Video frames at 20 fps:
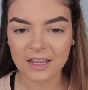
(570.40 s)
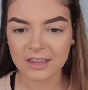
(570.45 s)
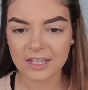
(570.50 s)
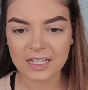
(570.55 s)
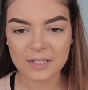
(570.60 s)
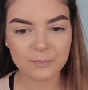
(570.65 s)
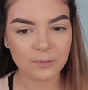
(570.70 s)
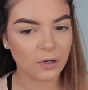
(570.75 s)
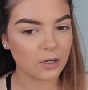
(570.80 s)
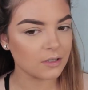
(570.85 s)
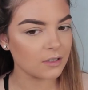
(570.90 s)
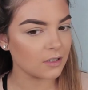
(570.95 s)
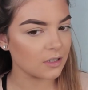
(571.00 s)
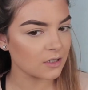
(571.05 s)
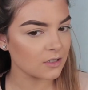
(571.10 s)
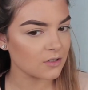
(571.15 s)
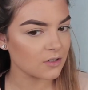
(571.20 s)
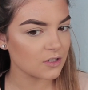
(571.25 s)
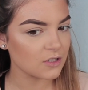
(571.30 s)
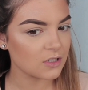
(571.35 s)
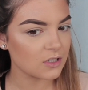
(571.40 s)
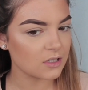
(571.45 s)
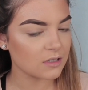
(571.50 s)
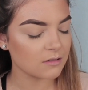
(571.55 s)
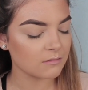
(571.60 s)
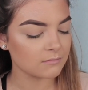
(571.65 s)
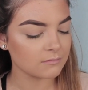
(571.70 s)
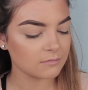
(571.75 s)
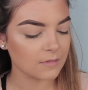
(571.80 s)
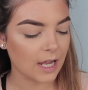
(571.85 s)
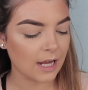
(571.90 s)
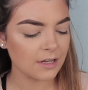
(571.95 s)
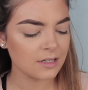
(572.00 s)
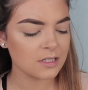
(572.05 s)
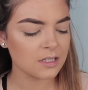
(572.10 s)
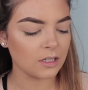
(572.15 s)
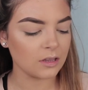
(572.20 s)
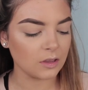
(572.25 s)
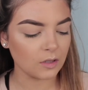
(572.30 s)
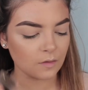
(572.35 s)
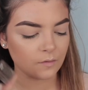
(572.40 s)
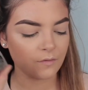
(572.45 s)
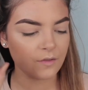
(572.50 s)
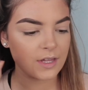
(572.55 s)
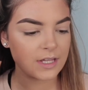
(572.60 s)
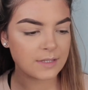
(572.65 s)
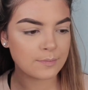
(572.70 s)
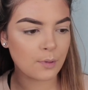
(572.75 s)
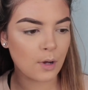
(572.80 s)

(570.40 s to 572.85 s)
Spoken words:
these products. Just I used to love this